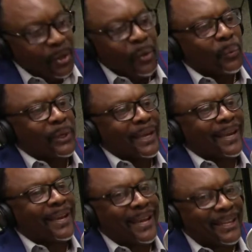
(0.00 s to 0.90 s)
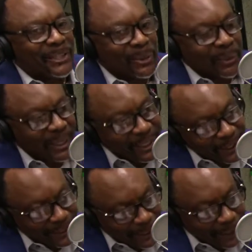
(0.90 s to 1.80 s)
We cannot do
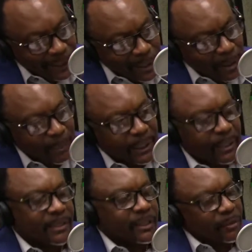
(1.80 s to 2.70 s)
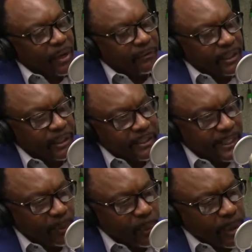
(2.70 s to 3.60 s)
anything, because you have to
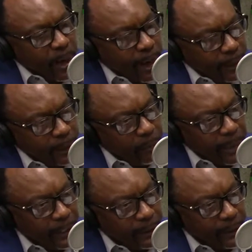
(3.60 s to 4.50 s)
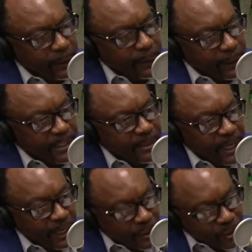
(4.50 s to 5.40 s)
understand we are highly regulated in this
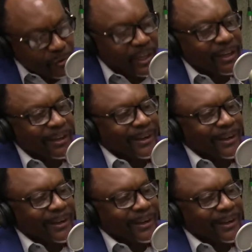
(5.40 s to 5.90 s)
industry.